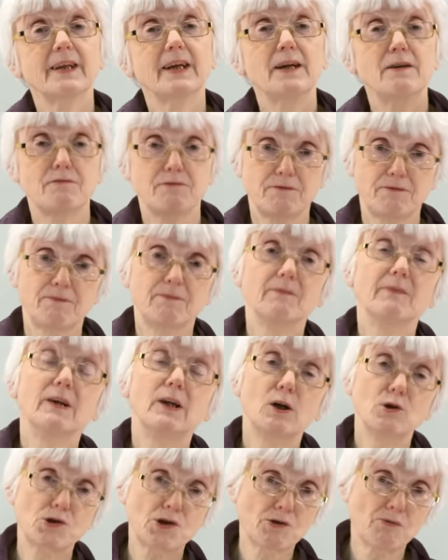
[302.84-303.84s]
If
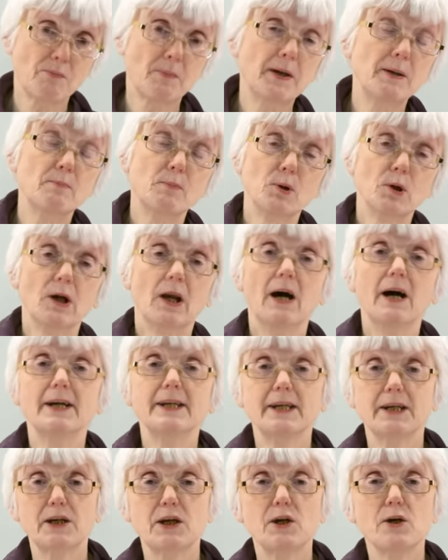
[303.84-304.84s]
lots of people
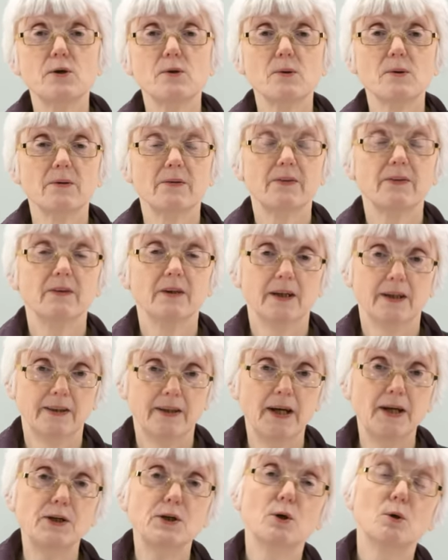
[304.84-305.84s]
like you,
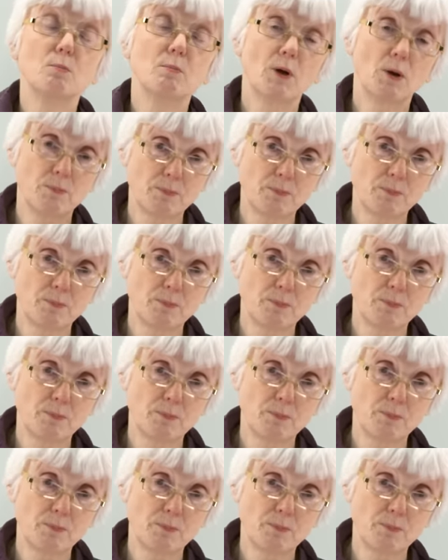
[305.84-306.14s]
then you're